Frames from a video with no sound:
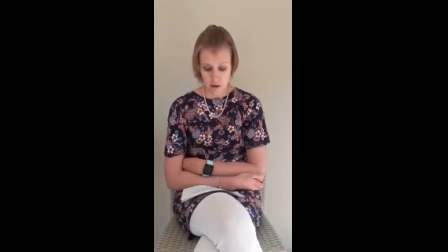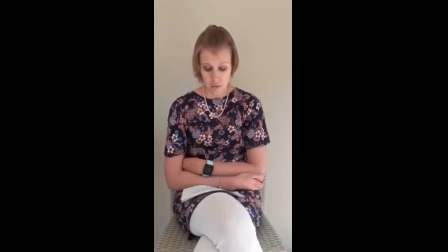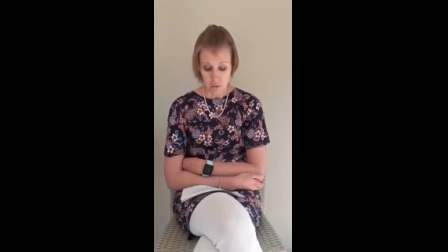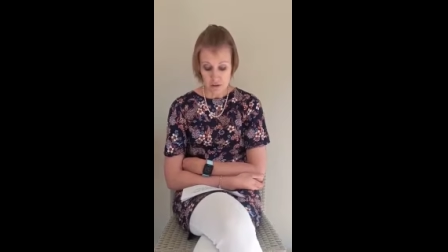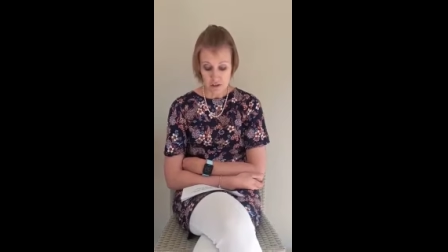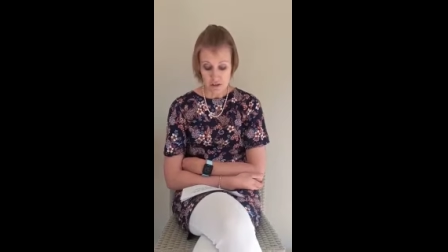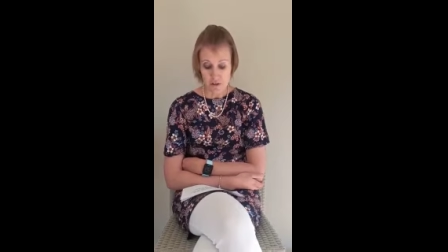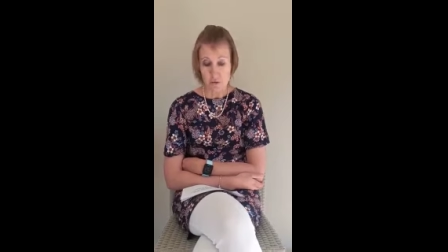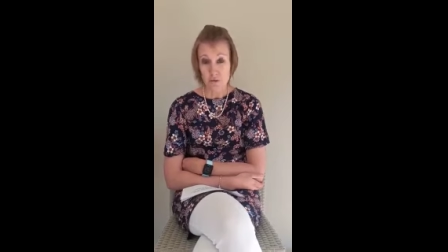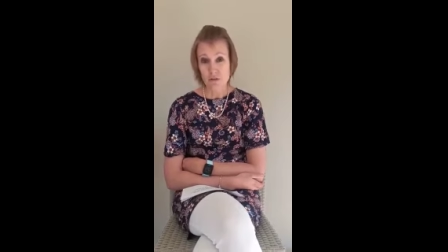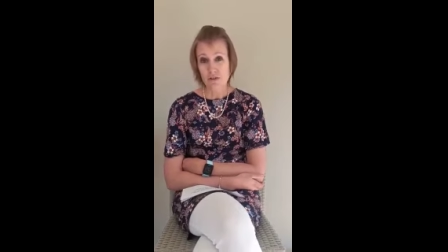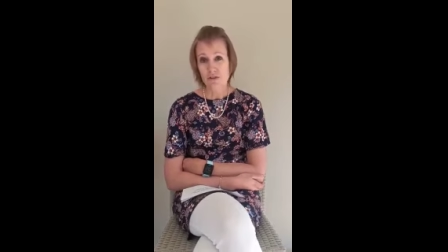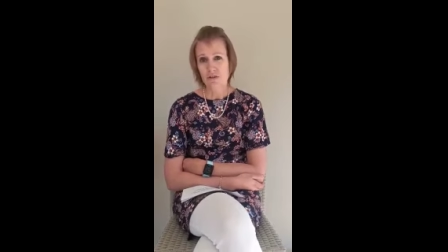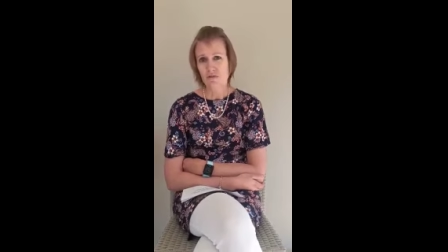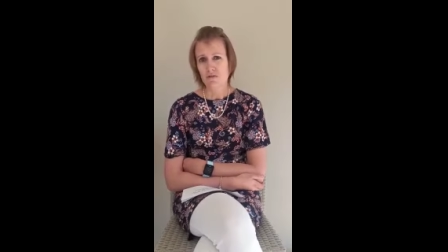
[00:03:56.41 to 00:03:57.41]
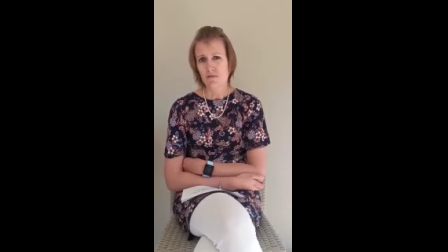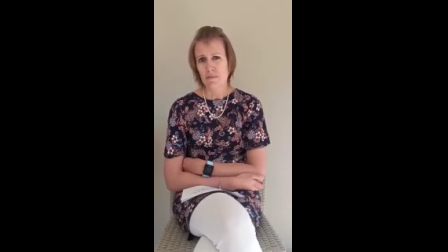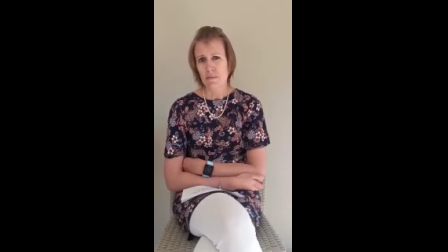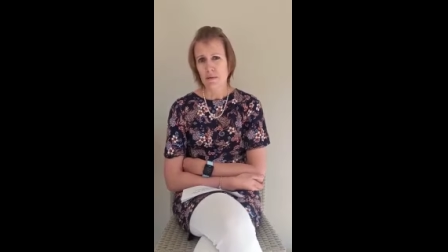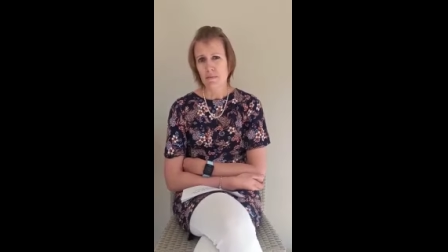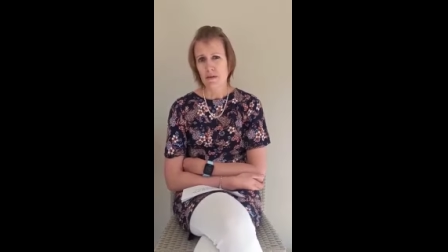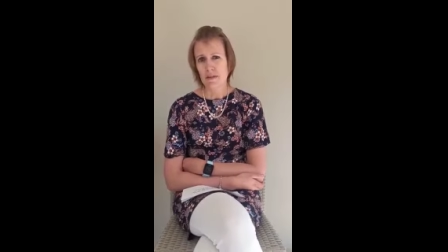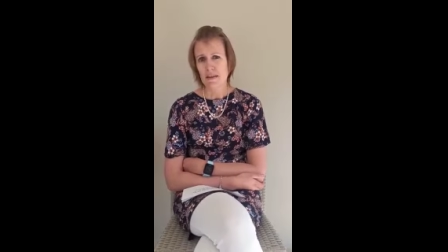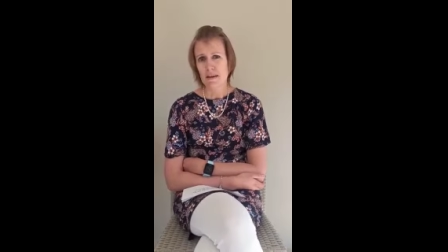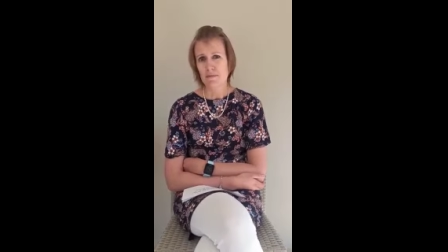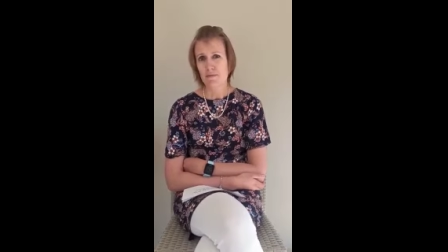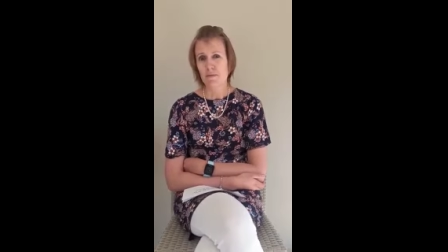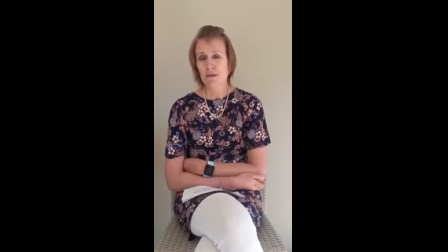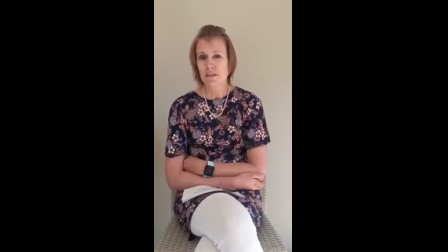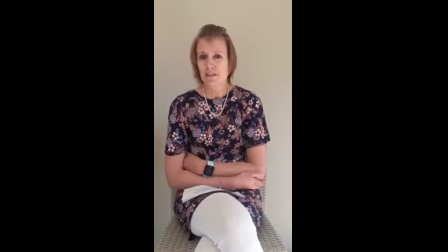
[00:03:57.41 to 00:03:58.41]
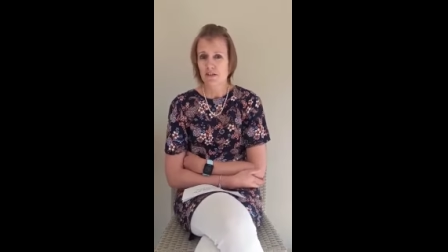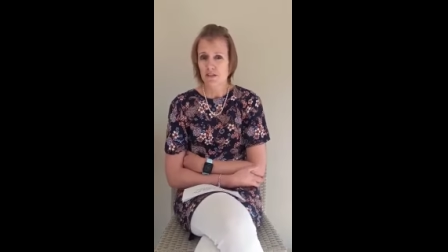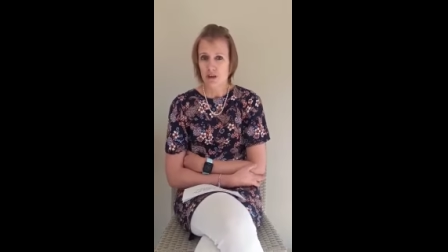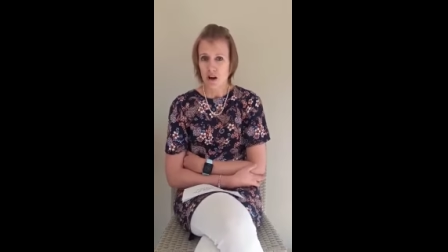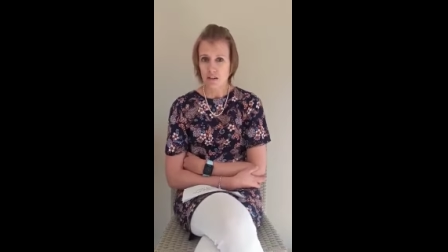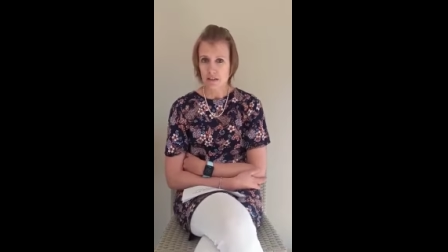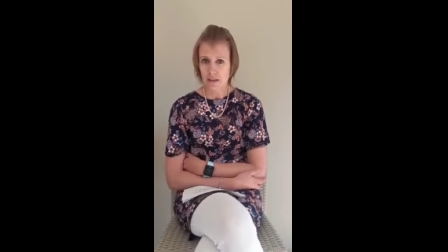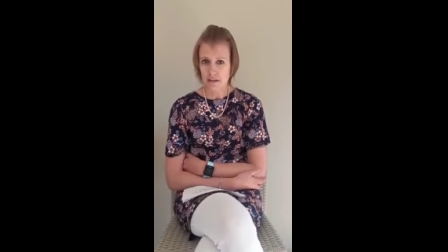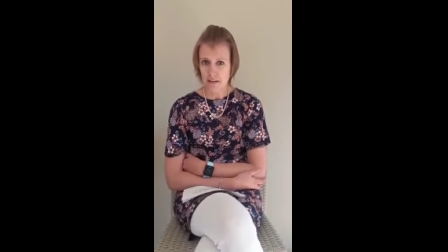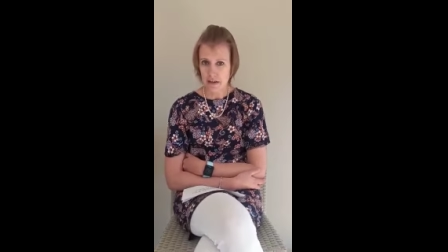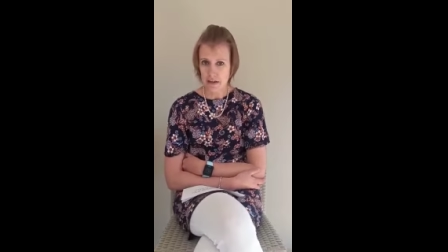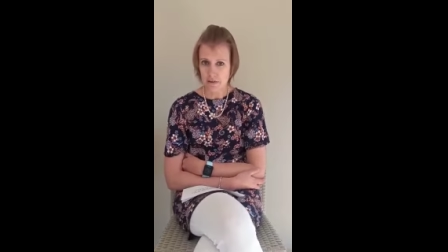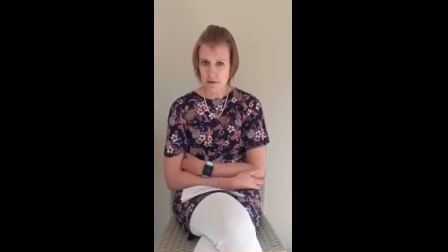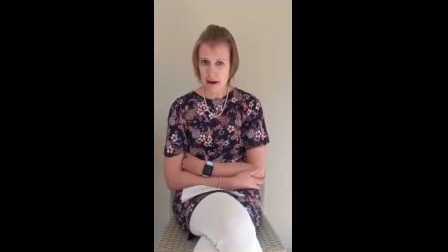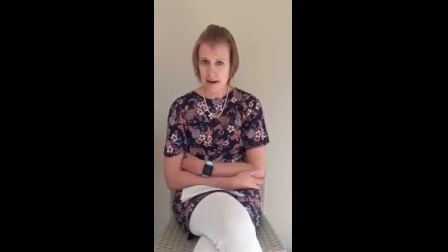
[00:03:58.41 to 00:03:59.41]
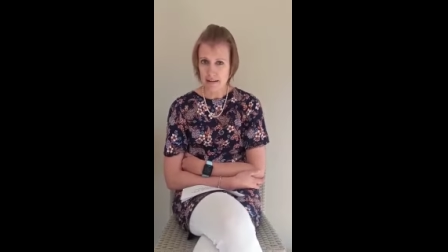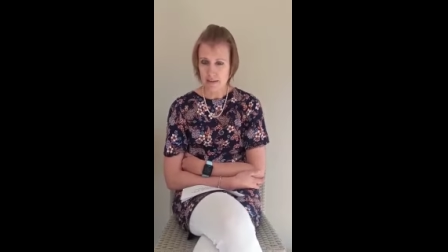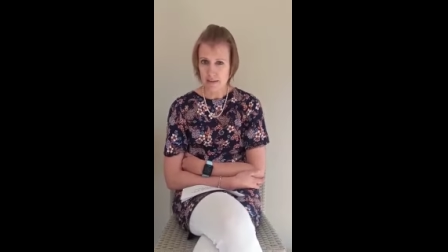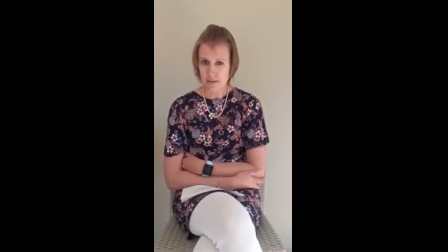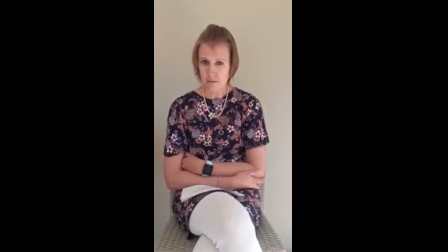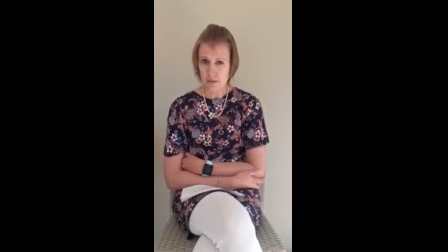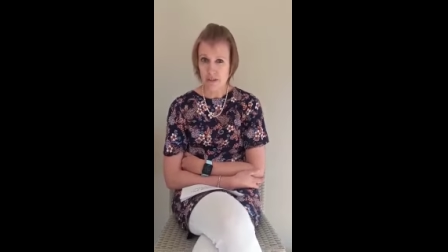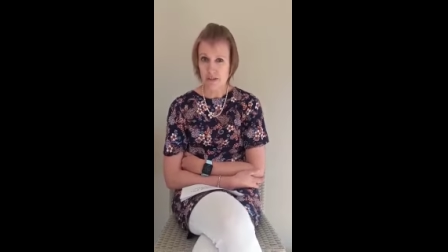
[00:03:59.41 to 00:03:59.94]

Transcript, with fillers: We should also remember that if we start our day right and we